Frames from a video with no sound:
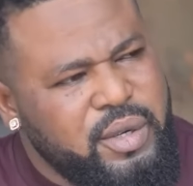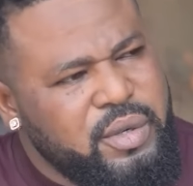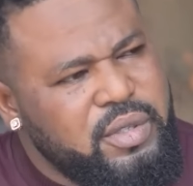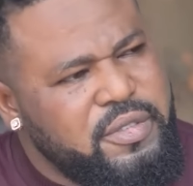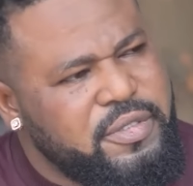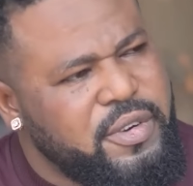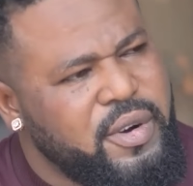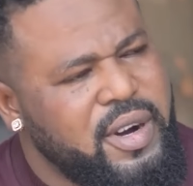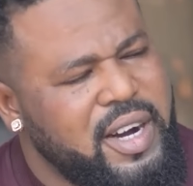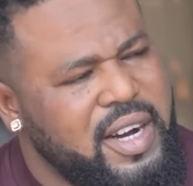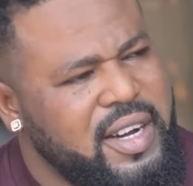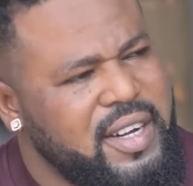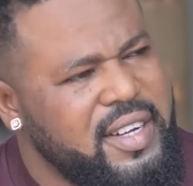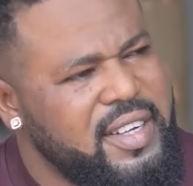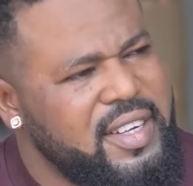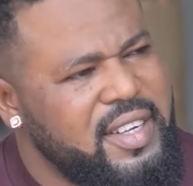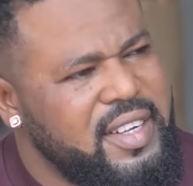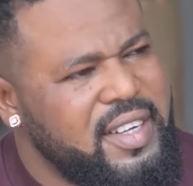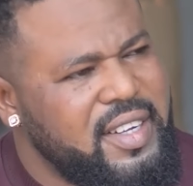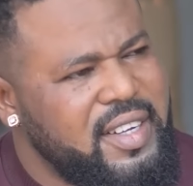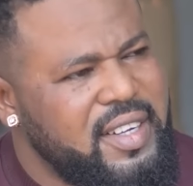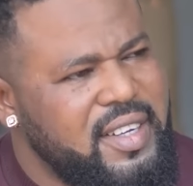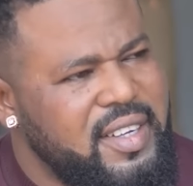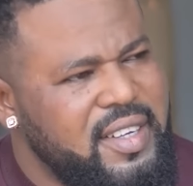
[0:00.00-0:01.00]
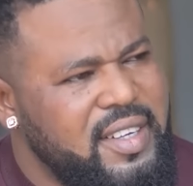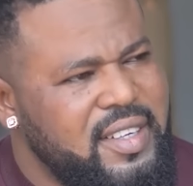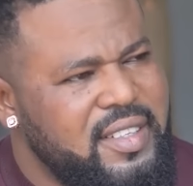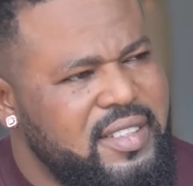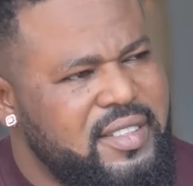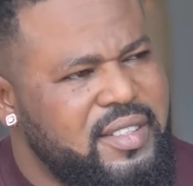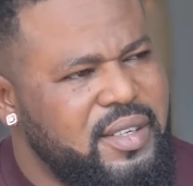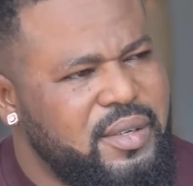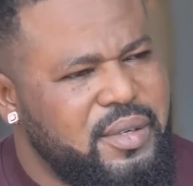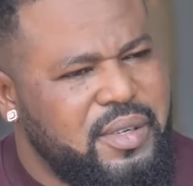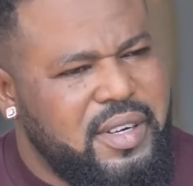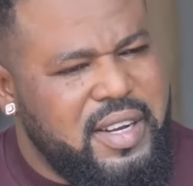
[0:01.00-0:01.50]
load for her.
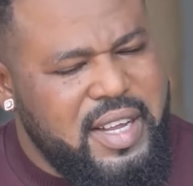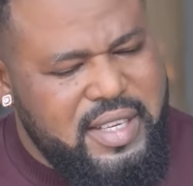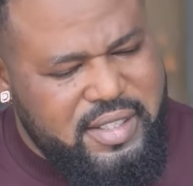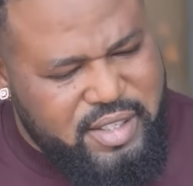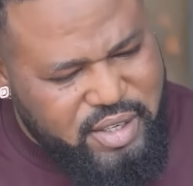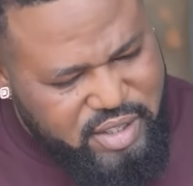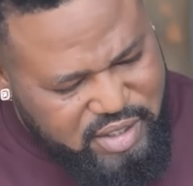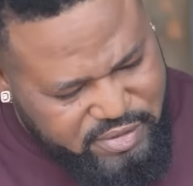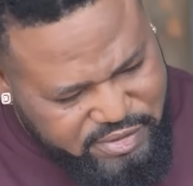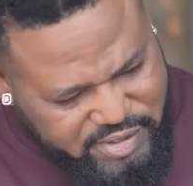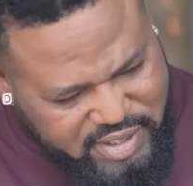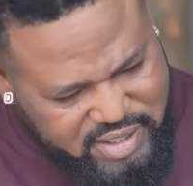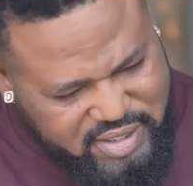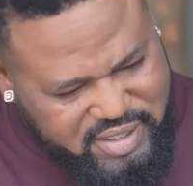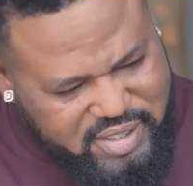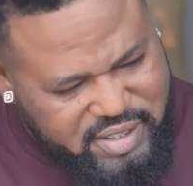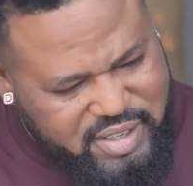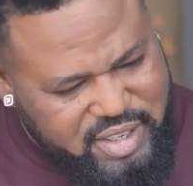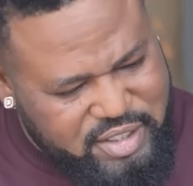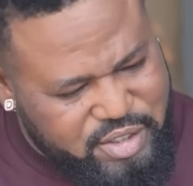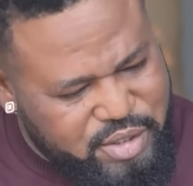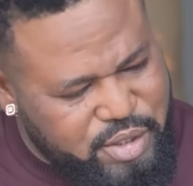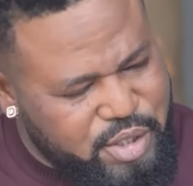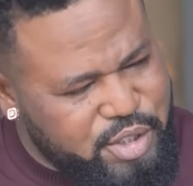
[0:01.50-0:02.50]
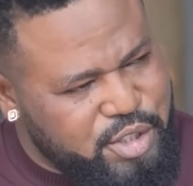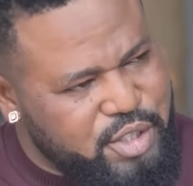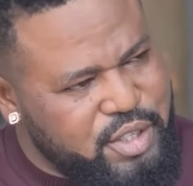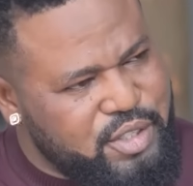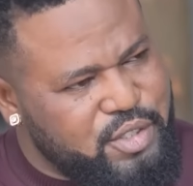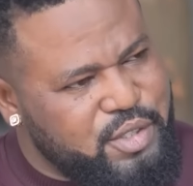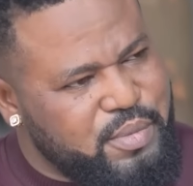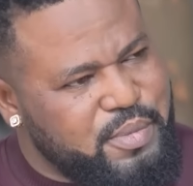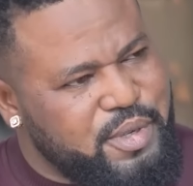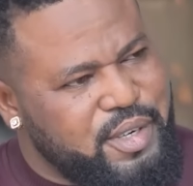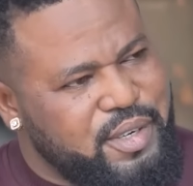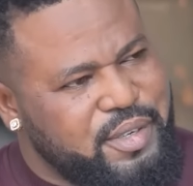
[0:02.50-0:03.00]
So let's just finish the introduction
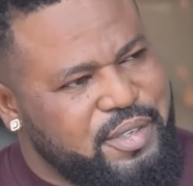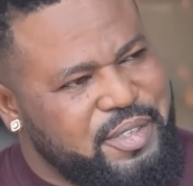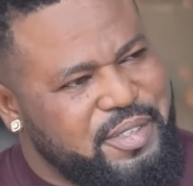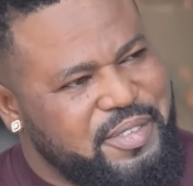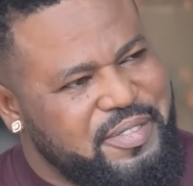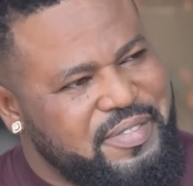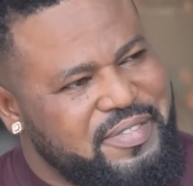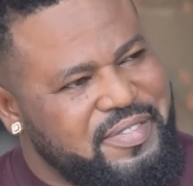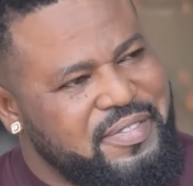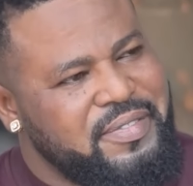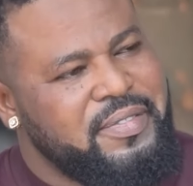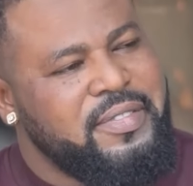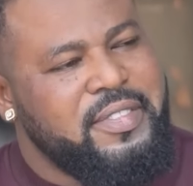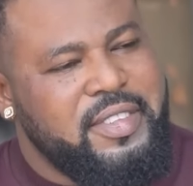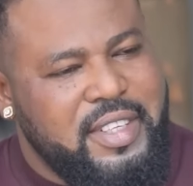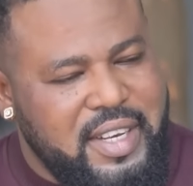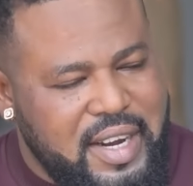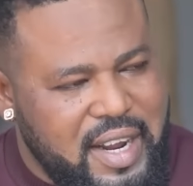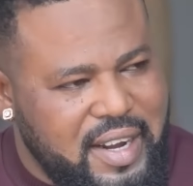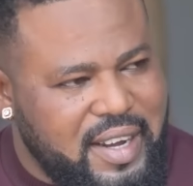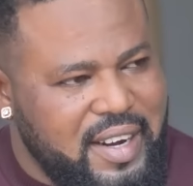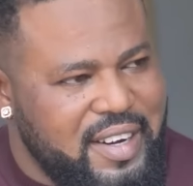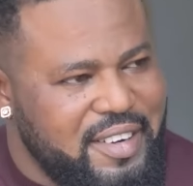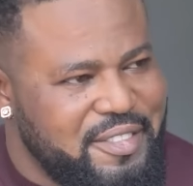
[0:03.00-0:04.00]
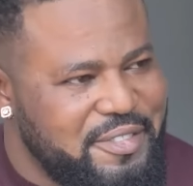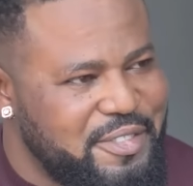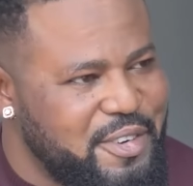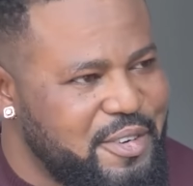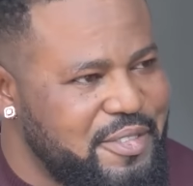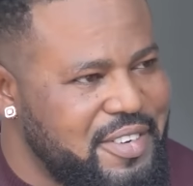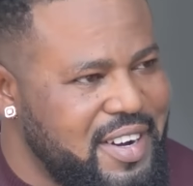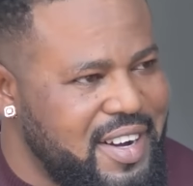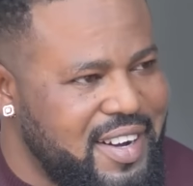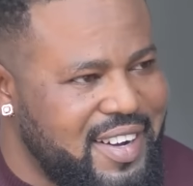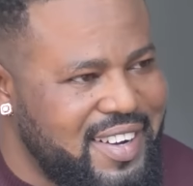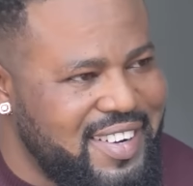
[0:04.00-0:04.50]
tomorrow. Then I can
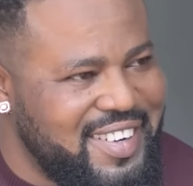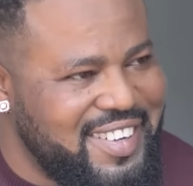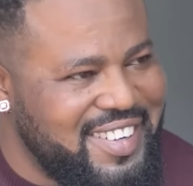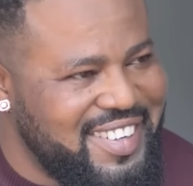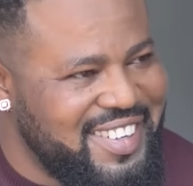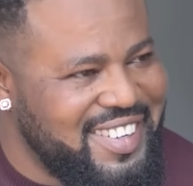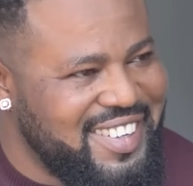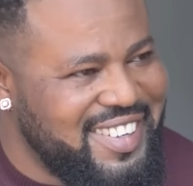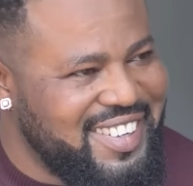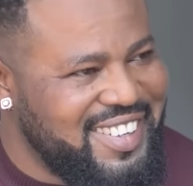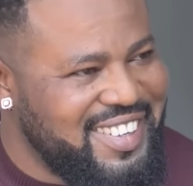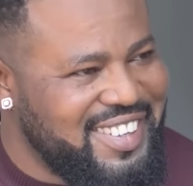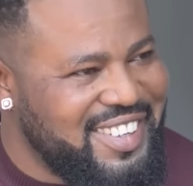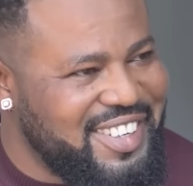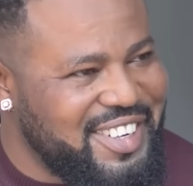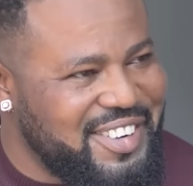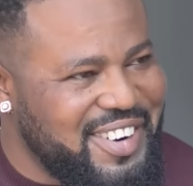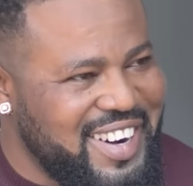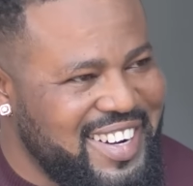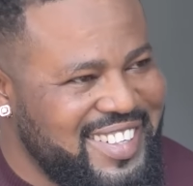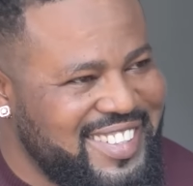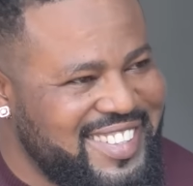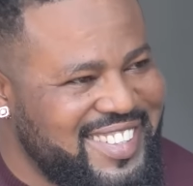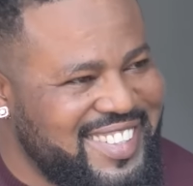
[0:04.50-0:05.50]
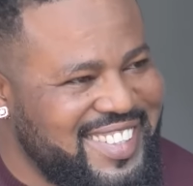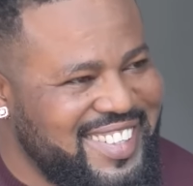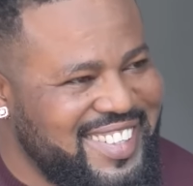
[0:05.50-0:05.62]
involve her. All right?